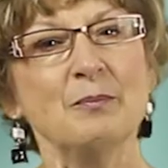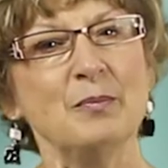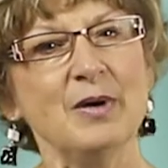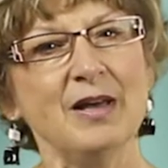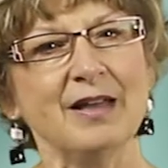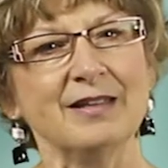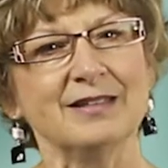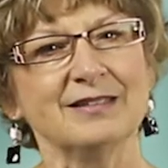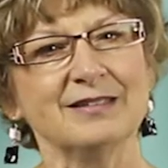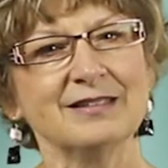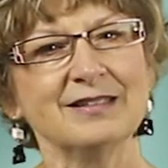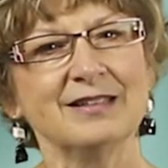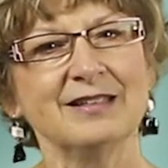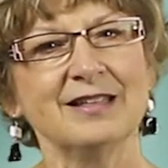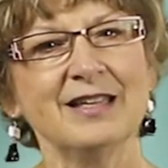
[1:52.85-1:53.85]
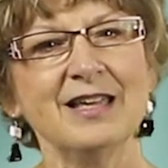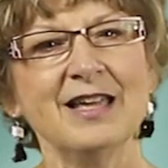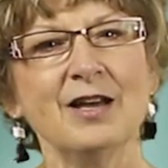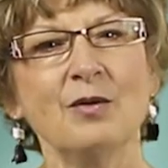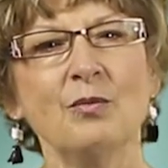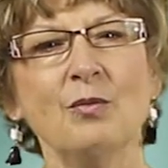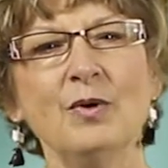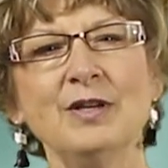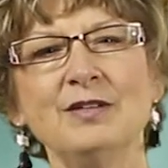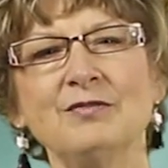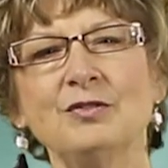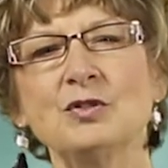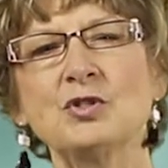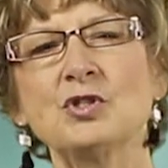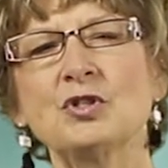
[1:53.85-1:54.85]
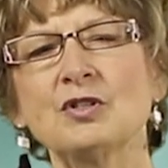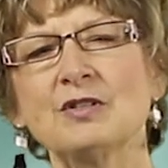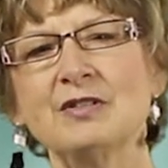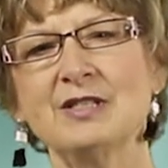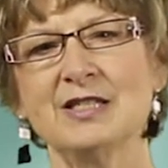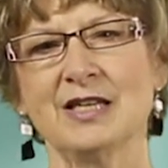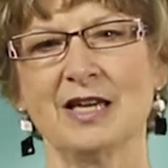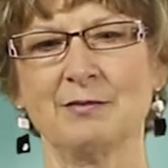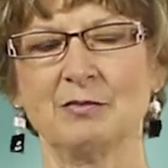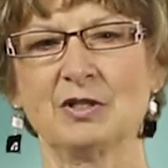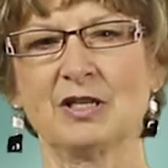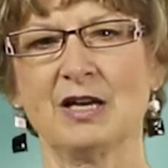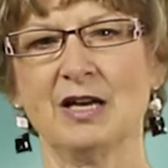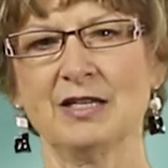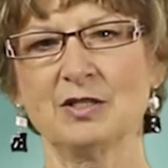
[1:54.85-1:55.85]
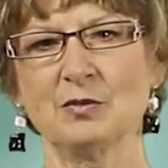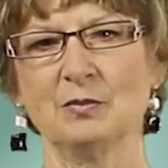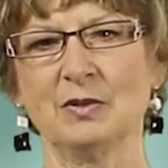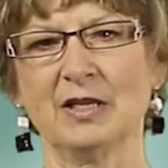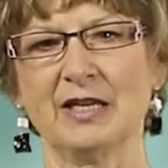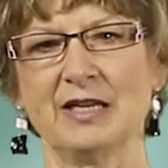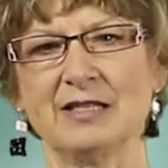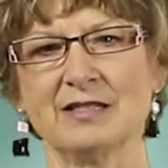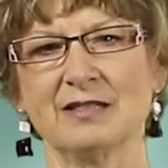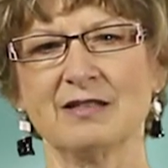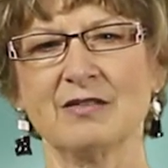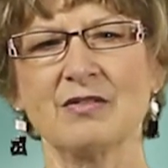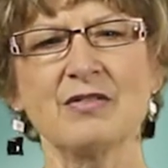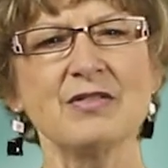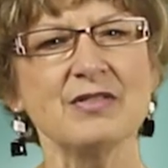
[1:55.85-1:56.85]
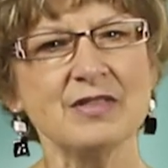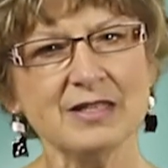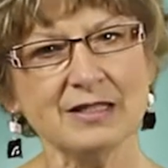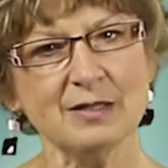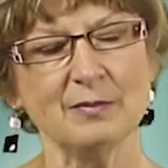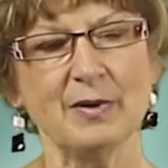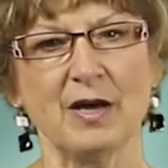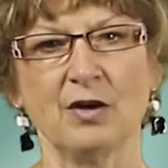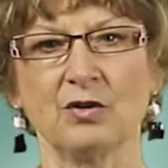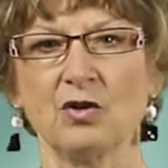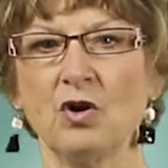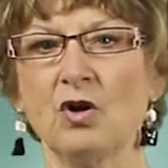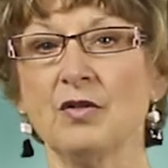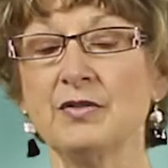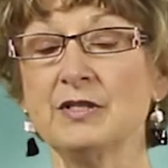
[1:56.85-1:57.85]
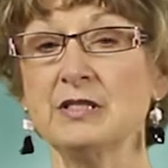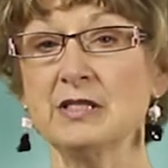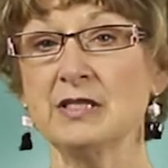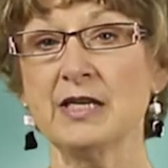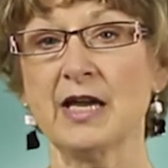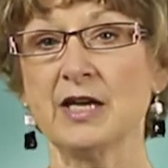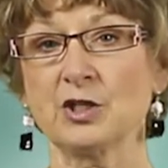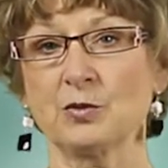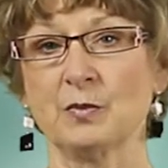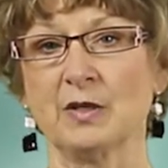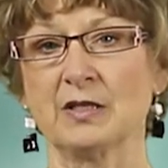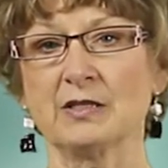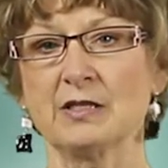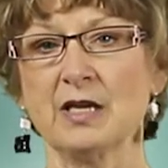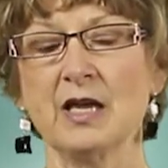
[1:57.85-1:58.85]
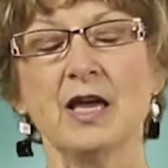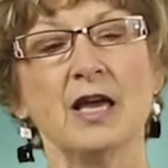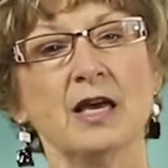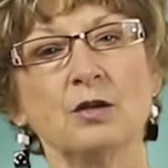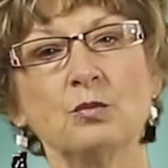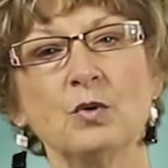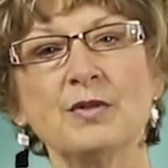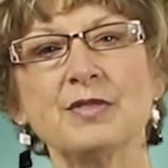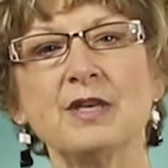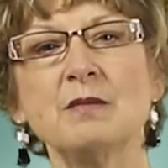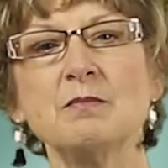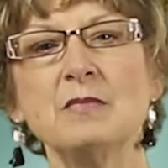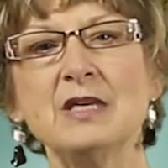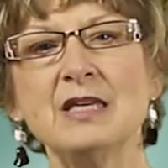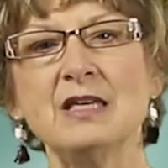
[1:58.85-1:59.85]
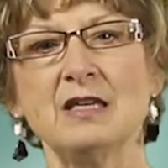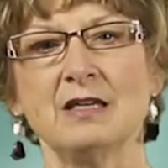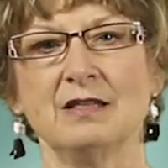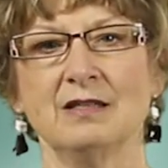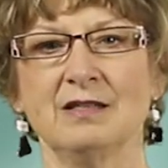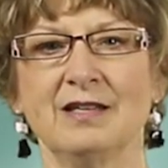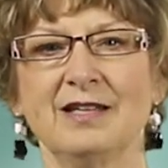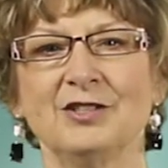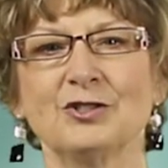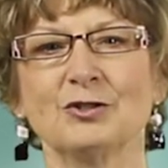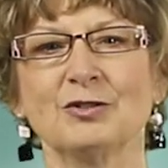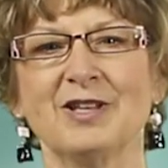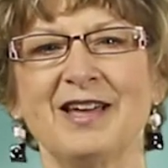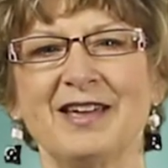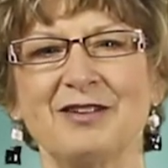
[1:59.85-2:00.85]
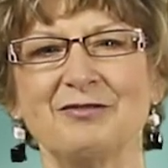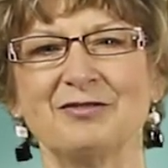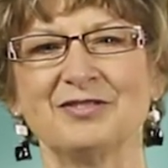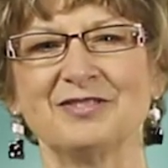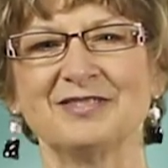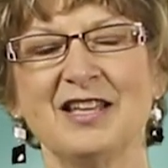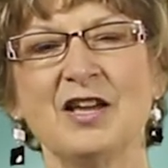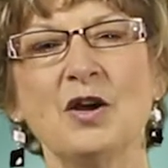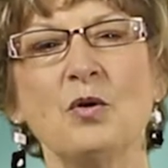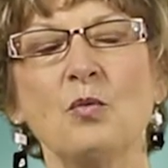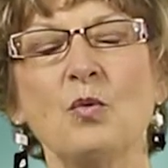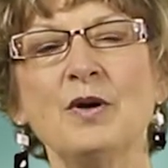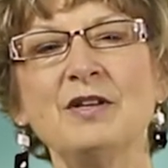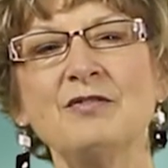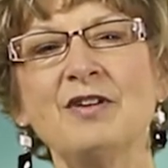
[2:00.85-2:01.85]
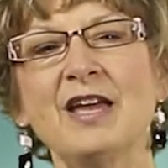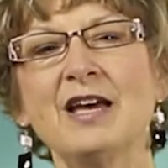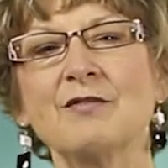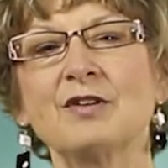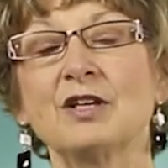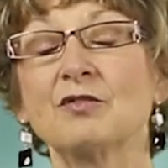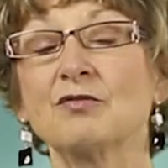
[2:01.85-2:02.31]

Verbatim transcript: But what if you took the time to contemplate, think about all these attachments and what they mean in your life? What if having